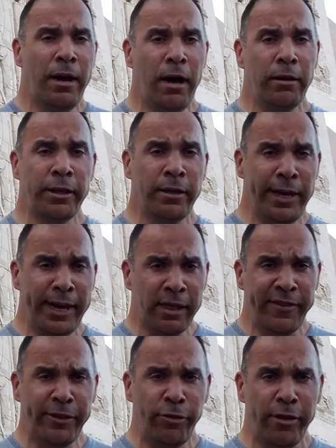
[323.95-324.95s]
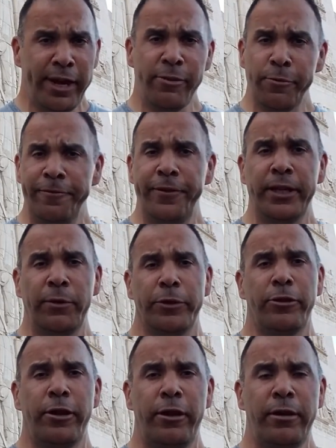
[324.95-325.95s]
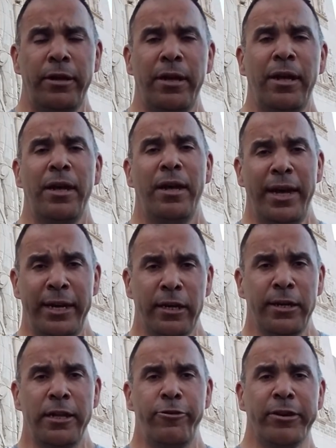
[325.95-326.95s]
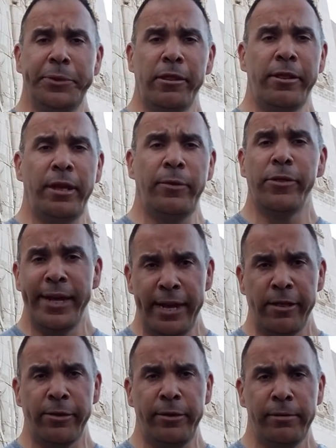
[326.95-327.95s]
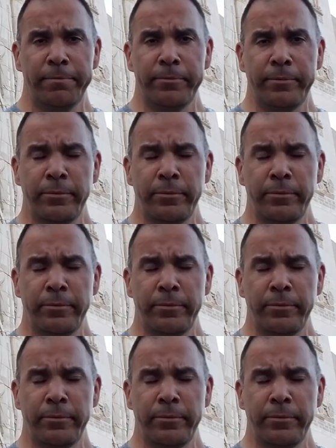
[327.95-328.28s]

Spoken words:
all the excavation sites were filled in with dirt and the contract with the city was canceled.